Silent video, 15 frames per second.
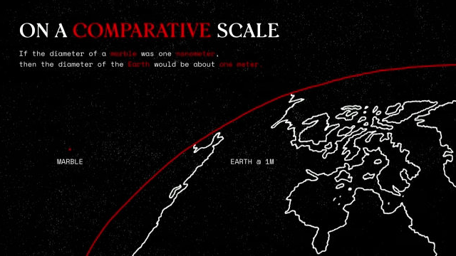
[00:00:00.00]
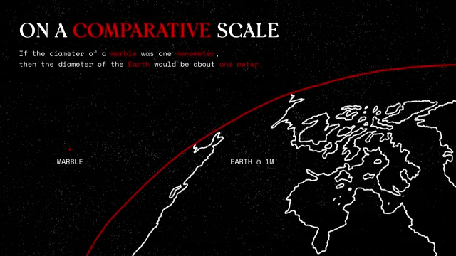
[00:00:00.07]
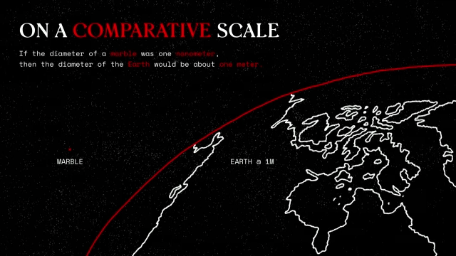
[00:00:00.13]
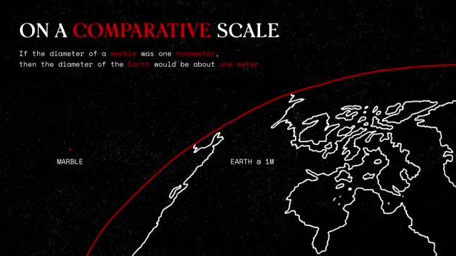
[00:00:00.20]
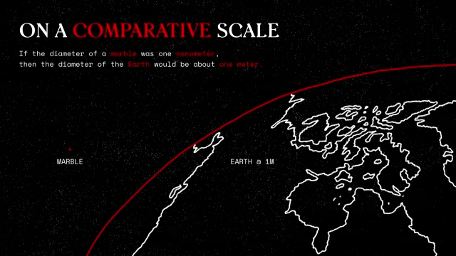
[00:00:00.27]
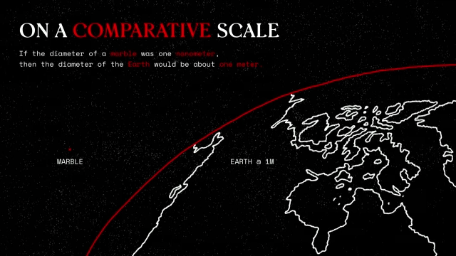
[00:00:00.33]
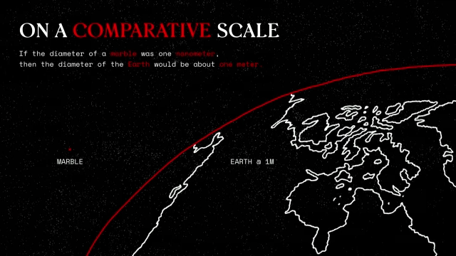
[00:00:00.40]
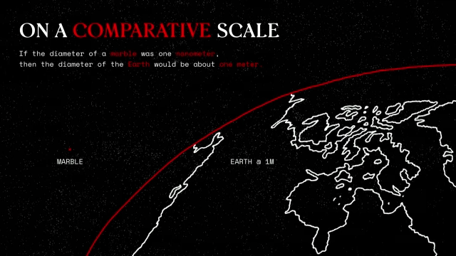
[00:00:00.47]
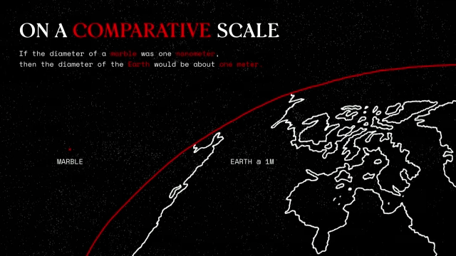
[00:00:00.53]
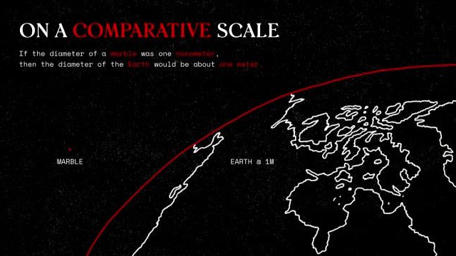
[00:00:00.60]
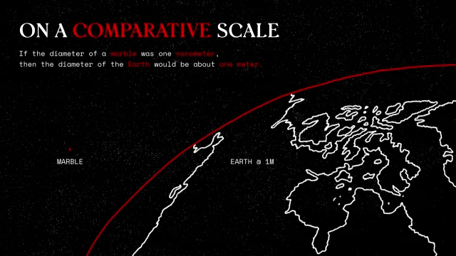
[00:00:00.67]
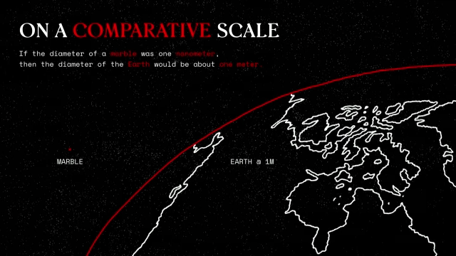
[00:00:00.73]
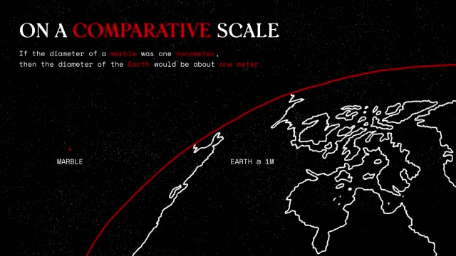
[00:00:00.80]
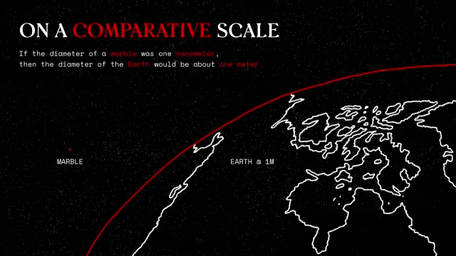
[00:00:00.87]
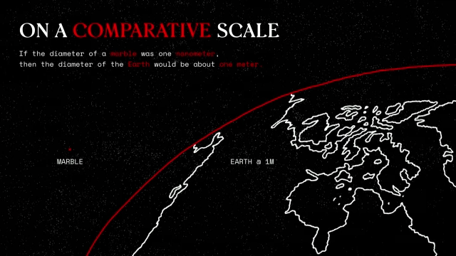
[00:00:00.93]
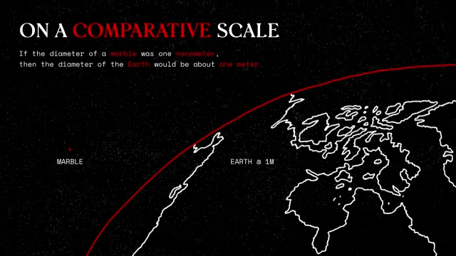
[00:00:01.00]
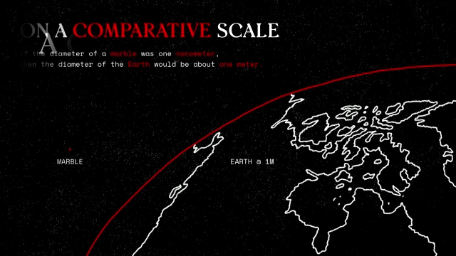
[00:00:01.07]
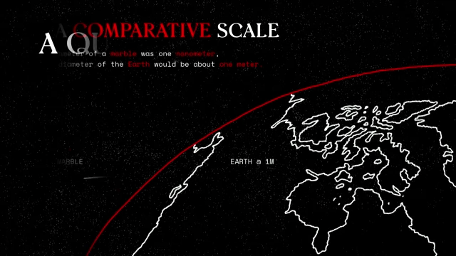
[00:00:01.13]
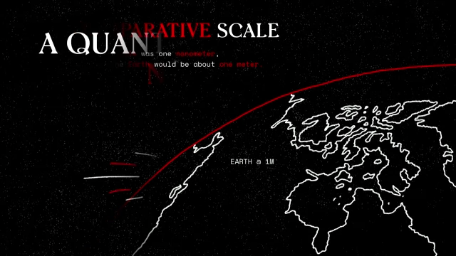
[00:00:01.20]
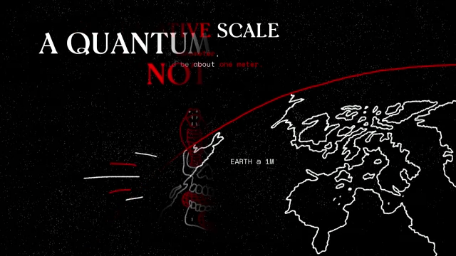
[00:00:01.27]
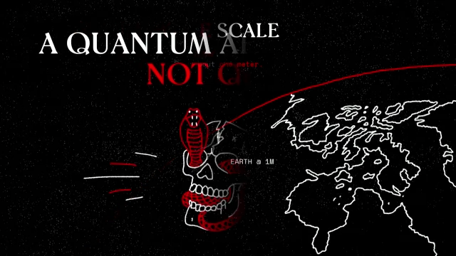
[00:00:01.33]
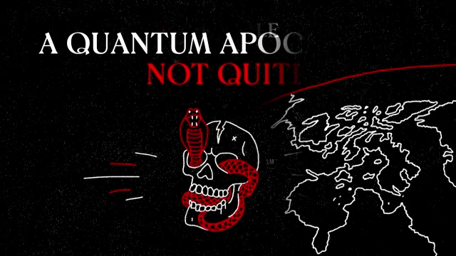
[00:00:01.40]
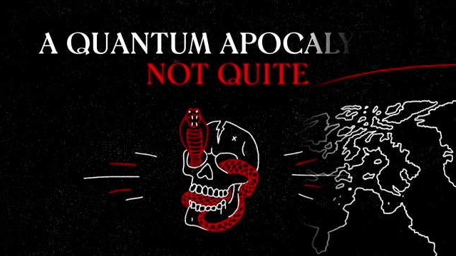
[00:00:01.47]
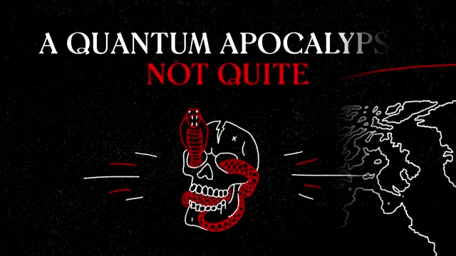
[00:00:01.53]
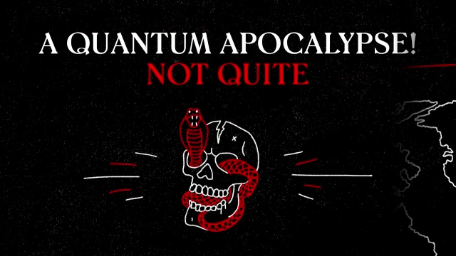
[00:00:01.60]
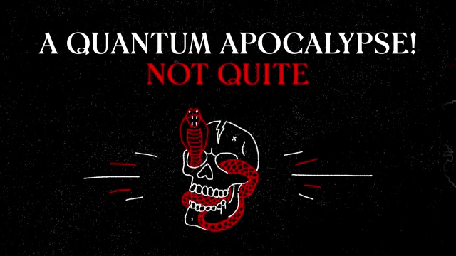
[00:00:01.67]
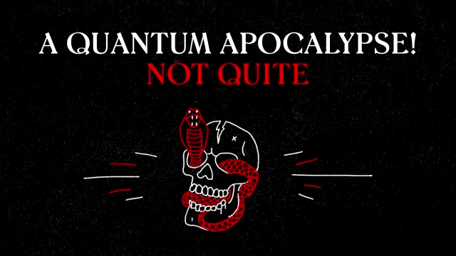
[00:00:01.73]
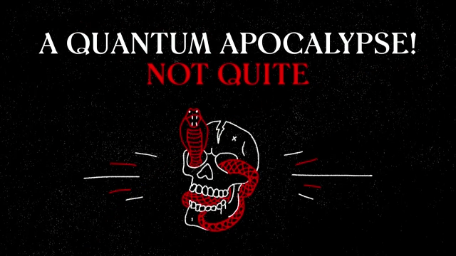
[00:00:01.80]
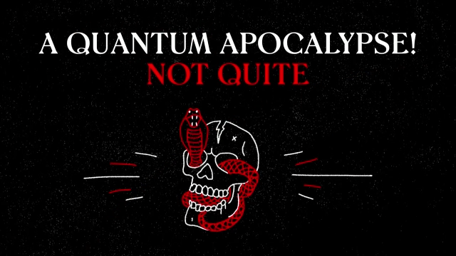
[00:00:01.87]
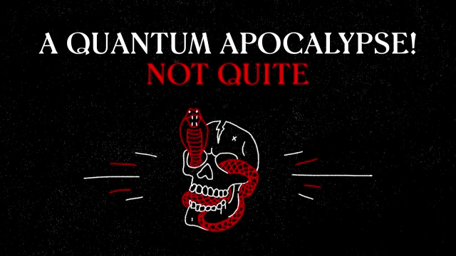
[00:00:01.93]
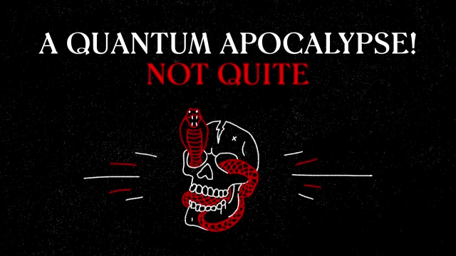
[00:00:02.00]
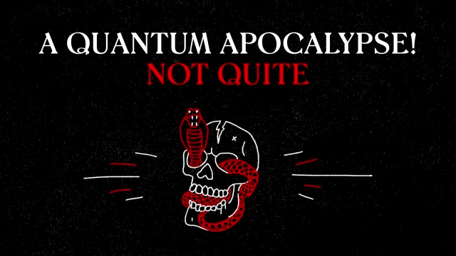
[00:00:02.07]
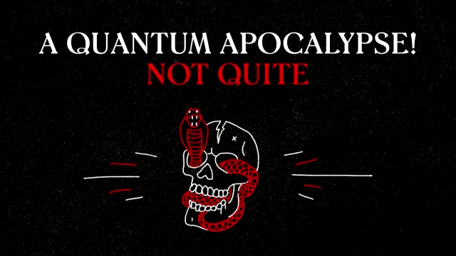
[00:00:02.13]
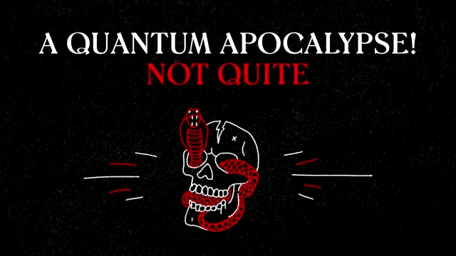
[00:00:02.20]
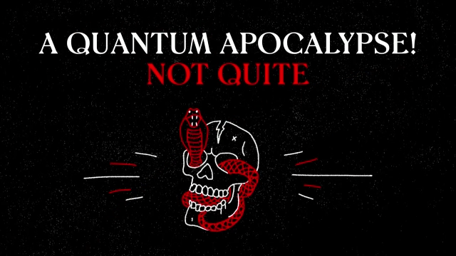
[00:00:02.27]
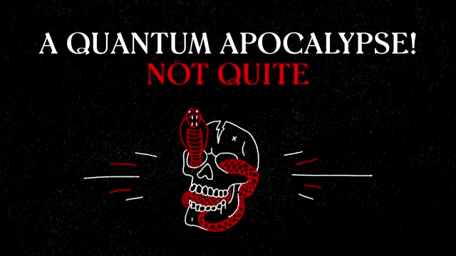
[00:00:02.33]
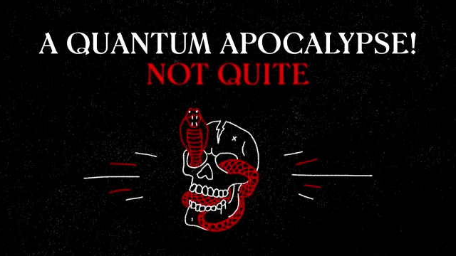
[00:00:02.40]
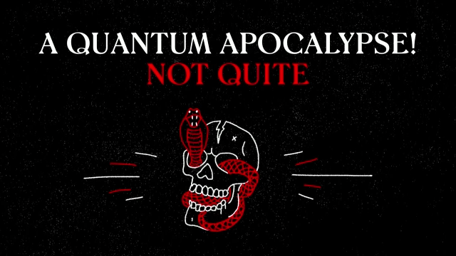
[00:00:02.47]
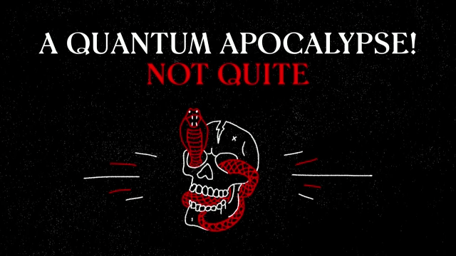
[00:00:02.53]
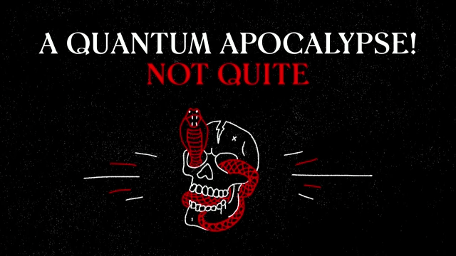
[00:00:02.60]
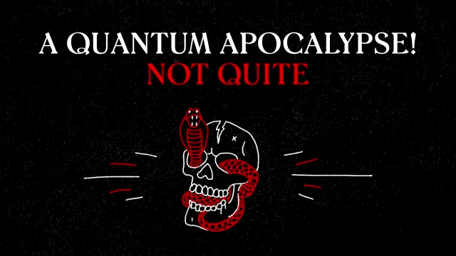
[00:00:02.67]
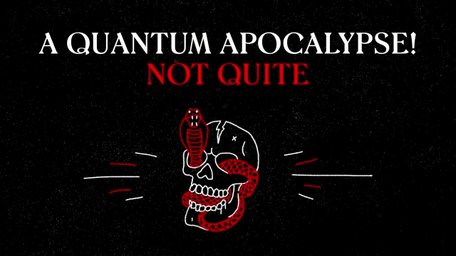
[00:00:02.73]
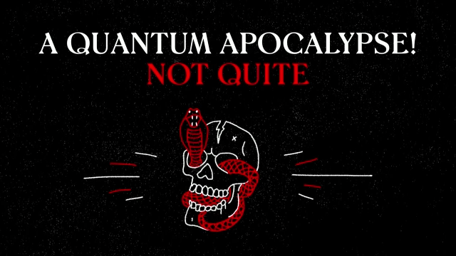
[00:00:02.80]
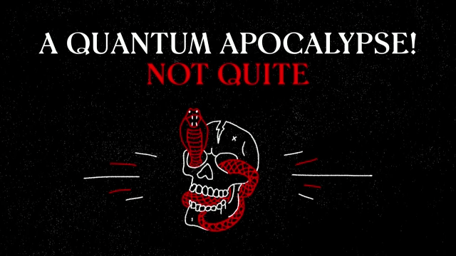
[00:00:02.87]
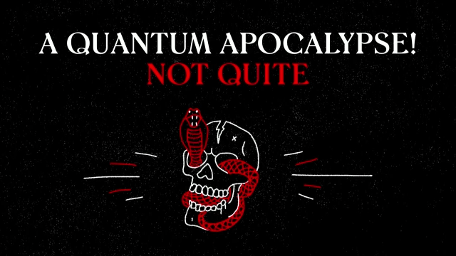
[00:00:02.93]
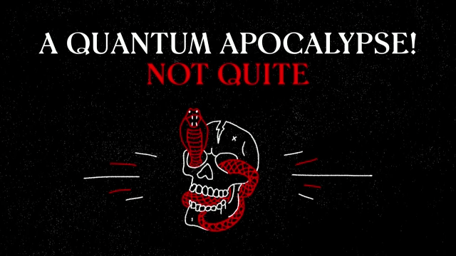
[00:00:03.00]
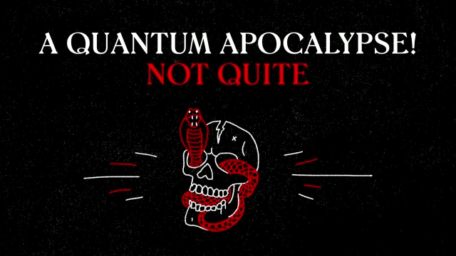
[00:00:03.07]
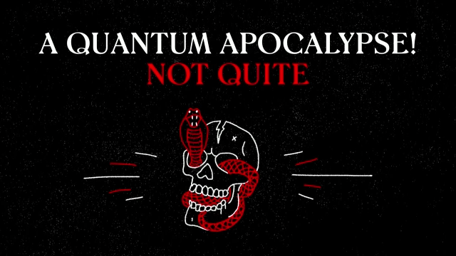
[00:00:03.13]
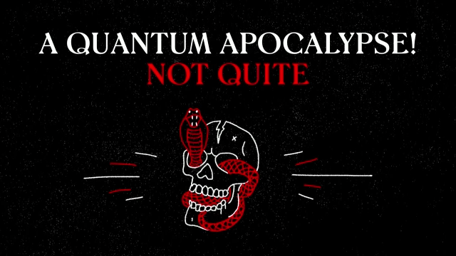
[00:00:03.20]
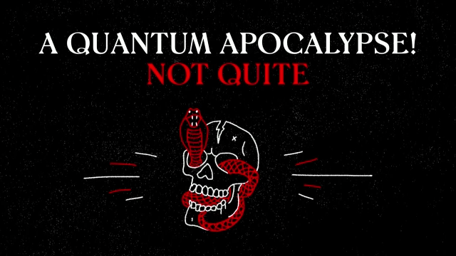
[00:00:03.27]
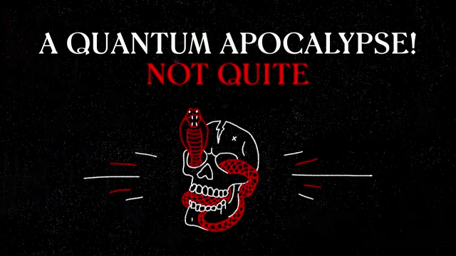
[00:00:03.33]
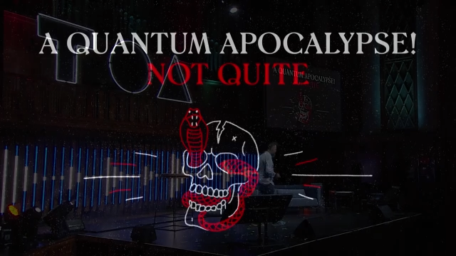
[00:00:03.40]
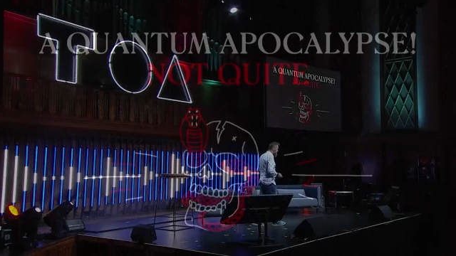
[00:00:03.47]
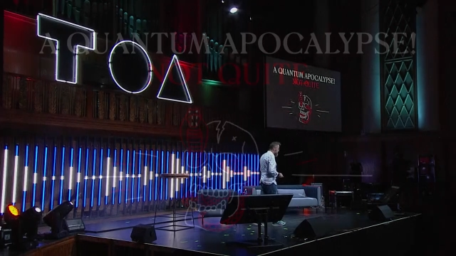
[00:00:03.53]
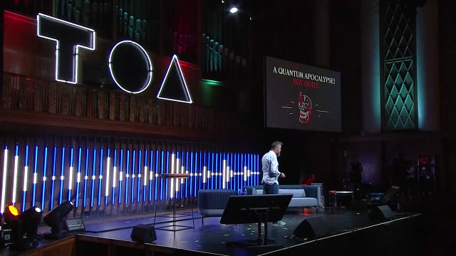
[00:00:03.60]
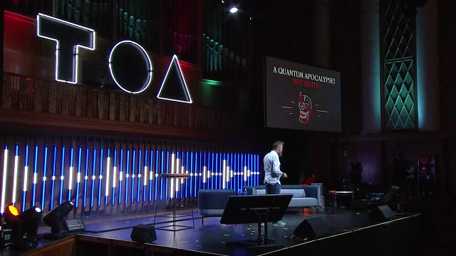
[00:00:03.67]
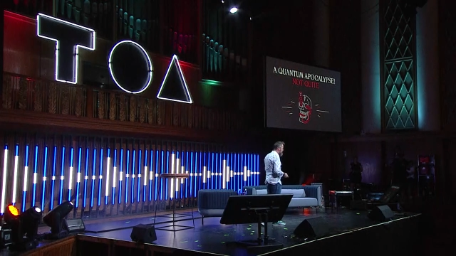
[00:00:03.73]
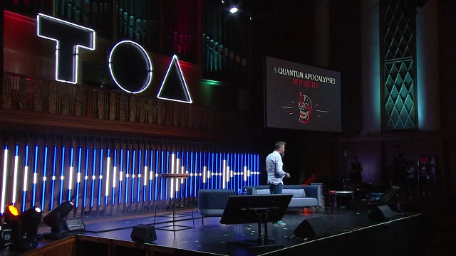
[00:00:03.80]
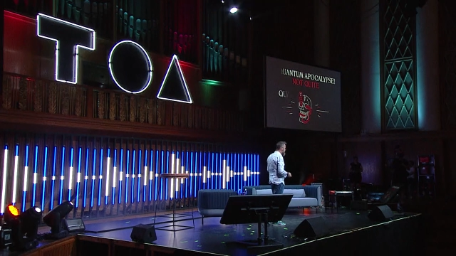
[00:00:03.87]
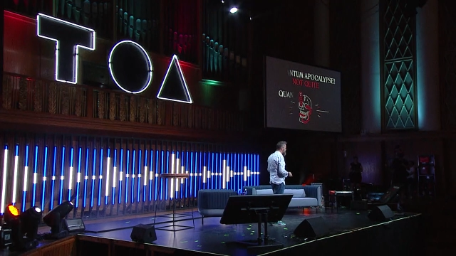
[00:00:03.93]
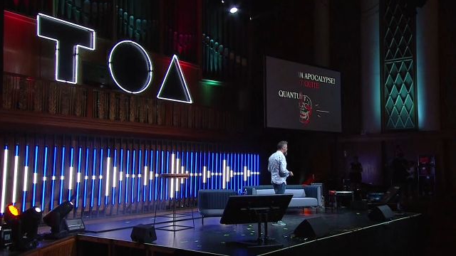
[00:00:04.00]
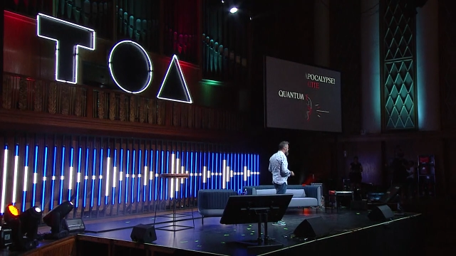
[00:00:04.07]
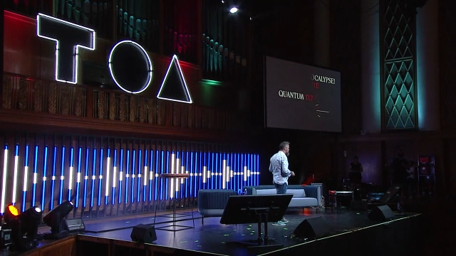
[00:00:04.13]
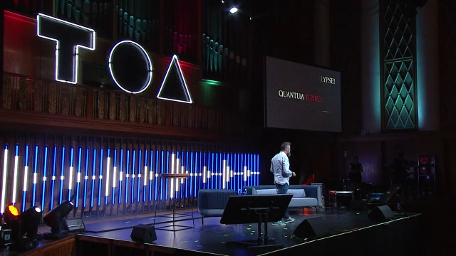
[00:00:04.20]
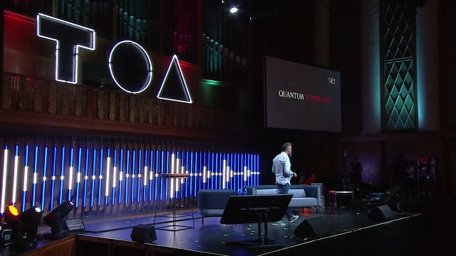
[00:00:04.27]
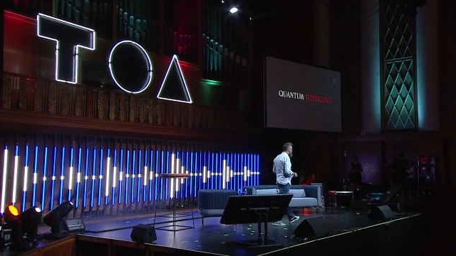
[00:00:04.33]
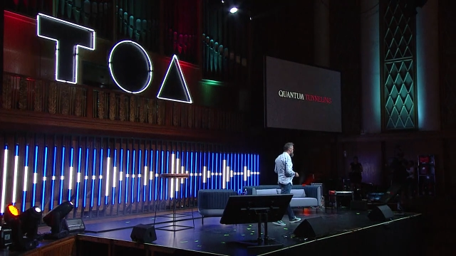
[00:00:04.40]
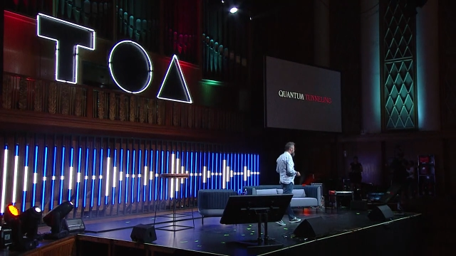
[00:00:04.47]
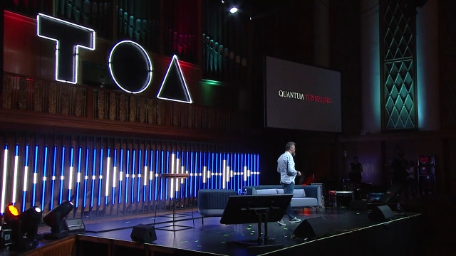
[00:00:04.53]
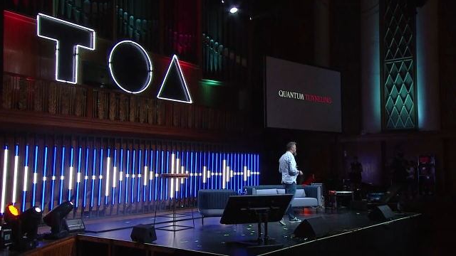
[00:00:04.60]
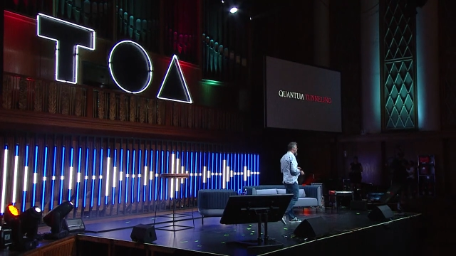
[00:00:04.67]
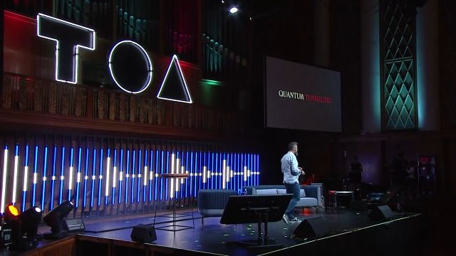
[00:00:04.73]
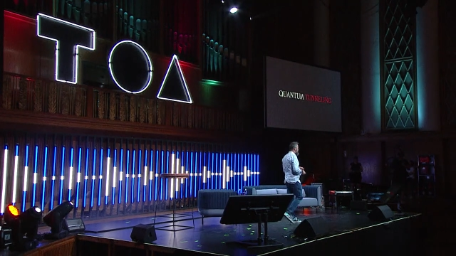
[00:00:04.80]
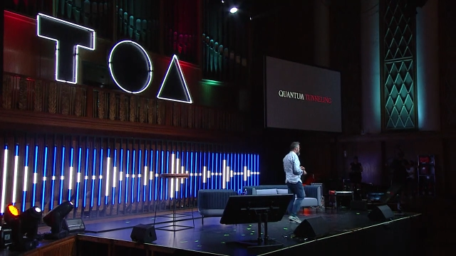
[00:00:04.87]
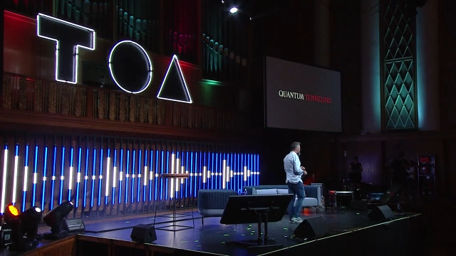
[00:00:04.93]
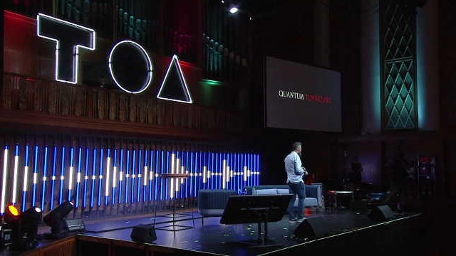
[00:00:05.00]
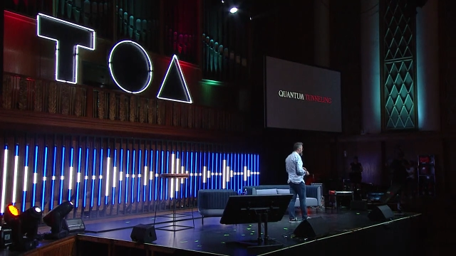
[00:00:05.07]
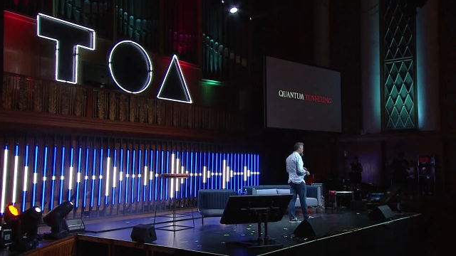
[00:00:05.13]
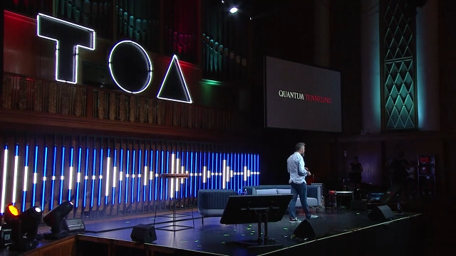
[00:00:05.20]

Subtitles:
No face is visible, so there are no lips to read.